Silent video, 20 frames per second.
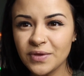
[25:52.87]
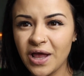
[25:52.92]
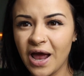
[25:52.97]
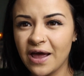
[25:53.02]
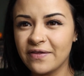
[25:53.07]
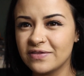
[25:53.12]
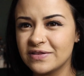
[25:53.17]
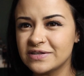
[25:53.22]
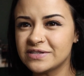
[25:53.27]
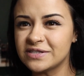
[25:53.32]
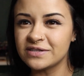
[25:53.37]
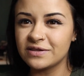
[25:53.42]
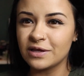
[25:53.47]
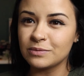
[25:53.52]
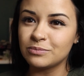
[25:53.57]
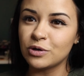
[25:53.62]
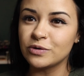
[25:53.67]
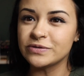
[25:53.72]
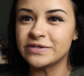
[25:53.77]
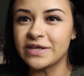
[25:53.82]
I think this is like the
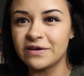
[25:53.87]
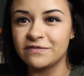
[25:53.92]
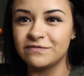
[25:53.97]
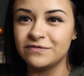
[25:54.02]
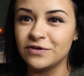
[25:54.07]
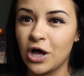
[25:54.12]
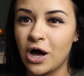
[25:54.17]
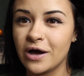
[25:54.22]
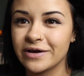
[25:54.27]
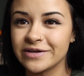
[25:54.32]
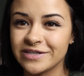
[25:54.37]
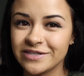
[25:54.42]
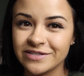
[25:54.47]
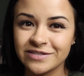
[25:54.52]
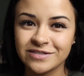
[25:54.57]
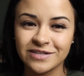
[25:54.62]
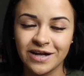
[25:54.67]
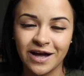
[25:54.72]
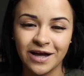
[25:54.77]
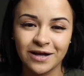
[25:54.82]
most like vloggy
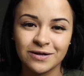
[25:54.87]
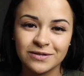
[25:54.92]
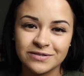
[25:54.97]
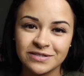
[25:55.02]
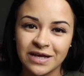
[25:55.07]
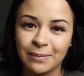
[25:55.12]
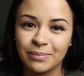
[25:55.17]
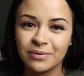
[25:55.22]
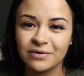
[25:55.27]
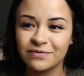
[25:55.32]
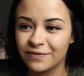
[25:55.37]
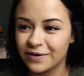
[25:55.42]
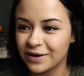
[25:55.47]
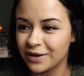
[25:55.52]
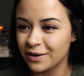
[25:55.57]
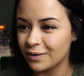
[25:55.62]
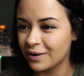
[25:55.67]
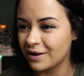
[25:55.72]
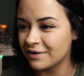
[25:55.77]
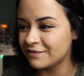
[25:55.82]
style type of
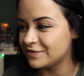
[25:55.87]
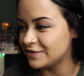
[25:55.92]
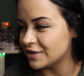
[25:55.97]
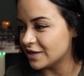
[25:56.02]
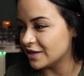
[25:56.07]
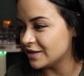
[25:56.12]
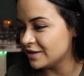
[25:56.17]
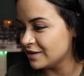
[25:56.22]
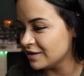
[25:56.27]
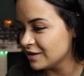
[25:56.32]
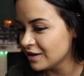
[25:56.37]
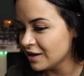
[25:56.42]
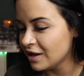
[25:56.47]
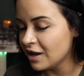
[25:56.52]
video I've done.